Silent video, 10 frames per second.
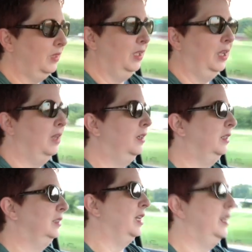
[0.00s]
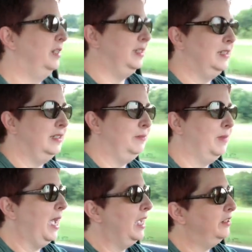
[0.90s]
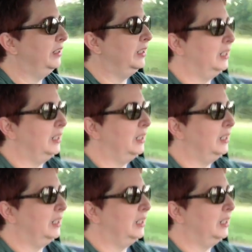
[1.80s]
a lot of Disney magic.